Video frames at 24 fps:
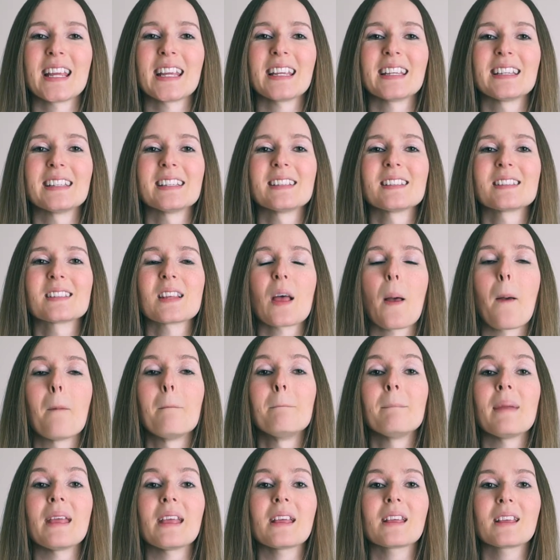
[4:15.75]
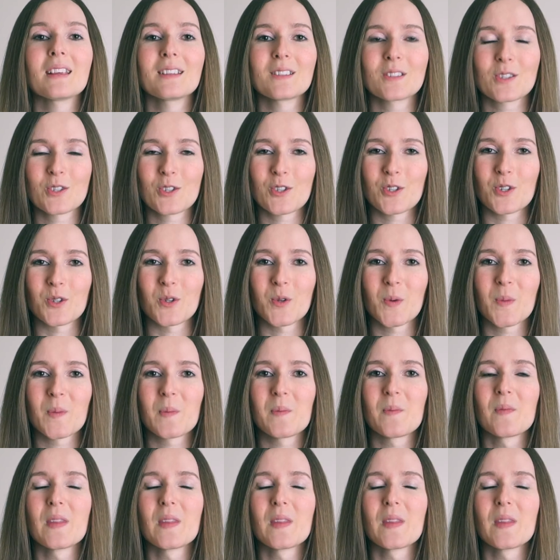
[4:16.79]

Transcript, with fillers: is make it two.